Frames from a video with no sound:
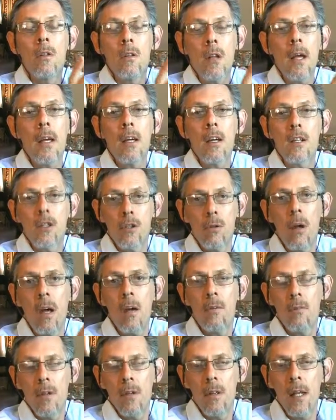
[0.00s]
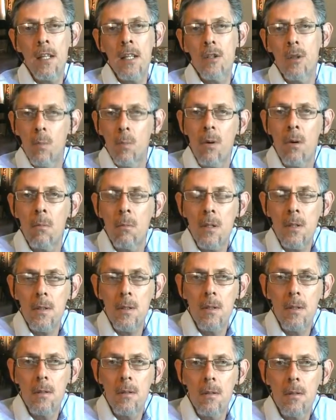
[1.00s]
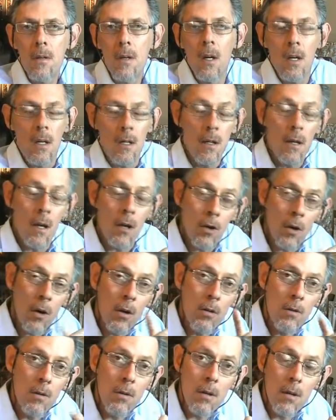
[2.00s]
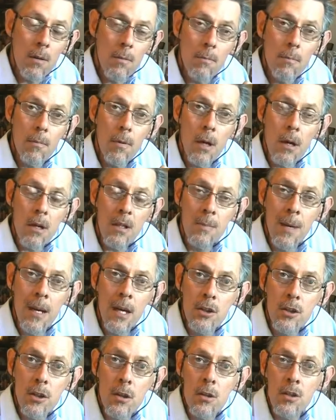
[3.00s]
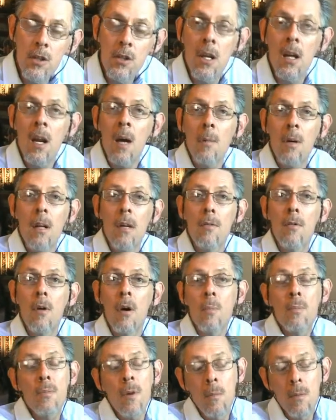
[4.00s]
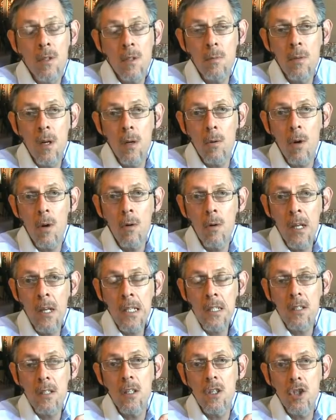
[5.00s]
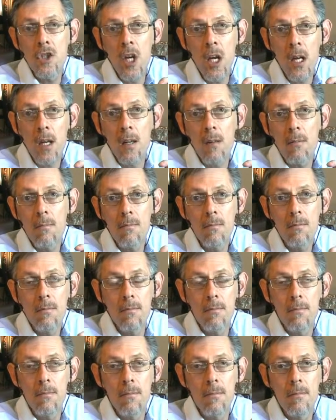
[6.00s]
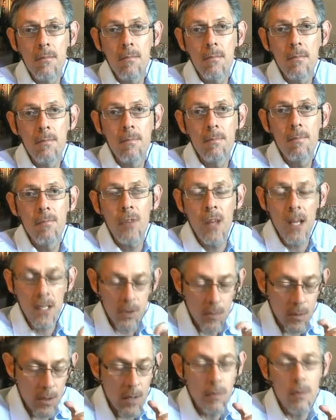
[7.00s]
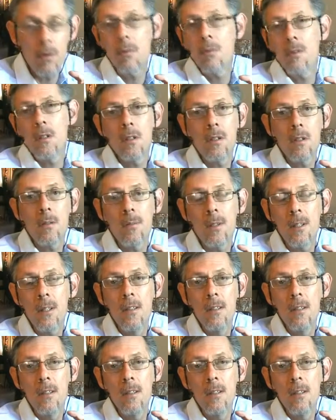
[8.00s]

take us to heaven. That's the promise. Then I got into the charismatic church, and then I believe God promised me a Rolex and a jet. That's what He promises me.